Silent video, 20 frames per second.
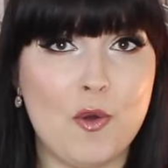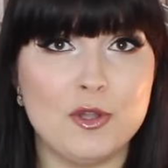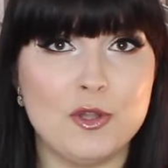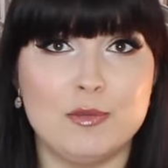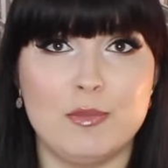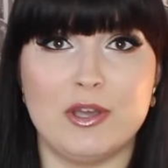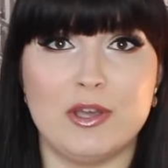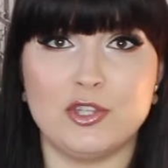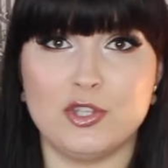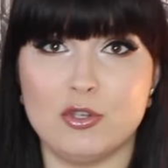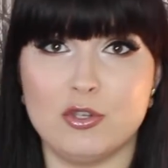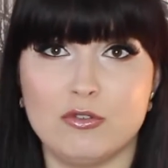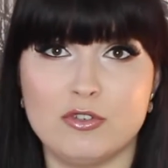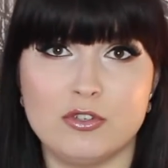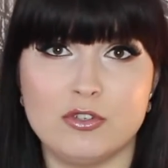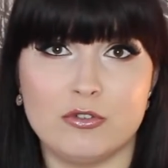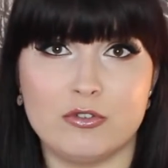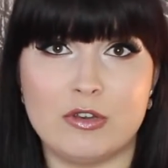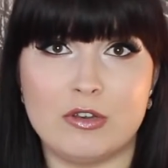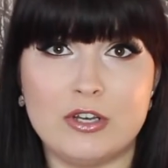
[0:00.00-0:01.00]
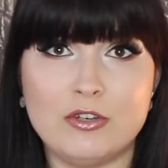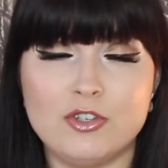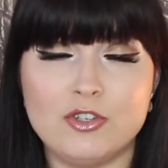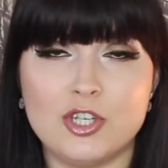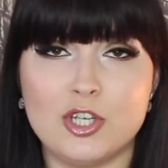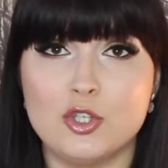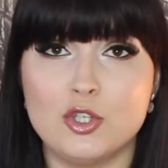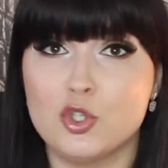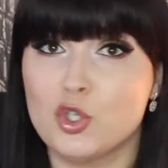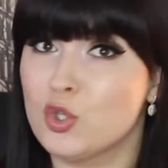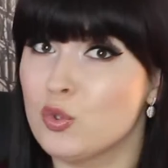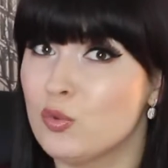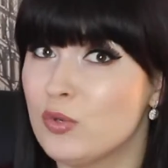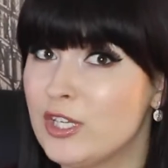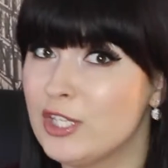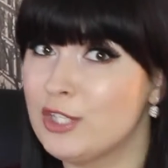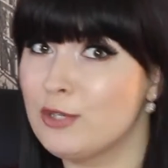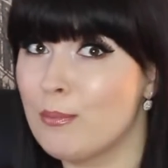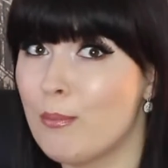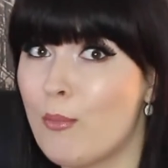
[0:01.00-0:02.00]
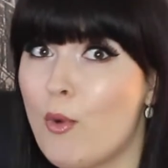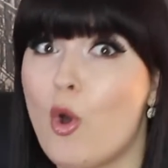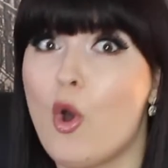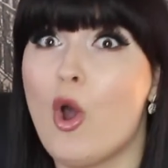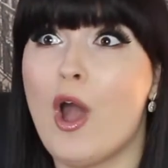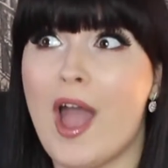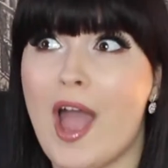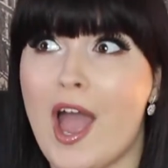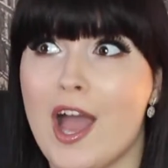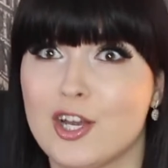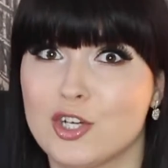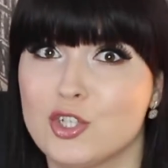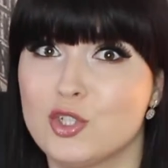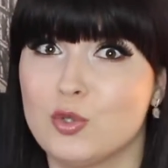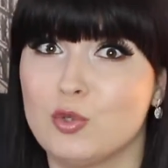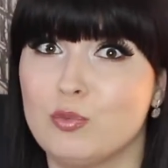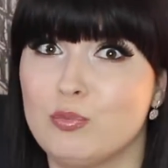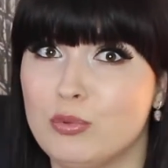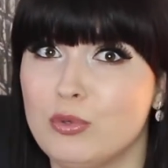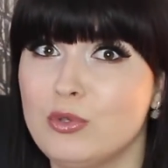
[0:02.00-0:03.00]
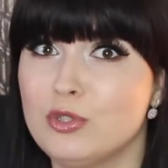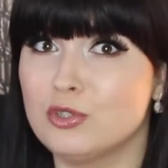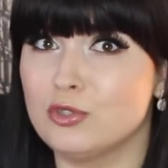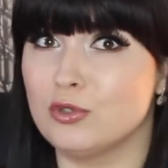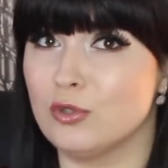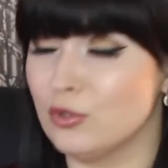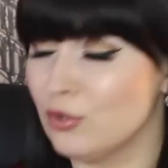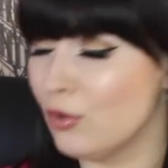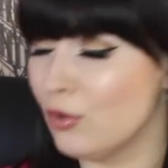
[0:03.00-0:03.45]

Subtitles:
on my New Year's resolution to read more actual books, not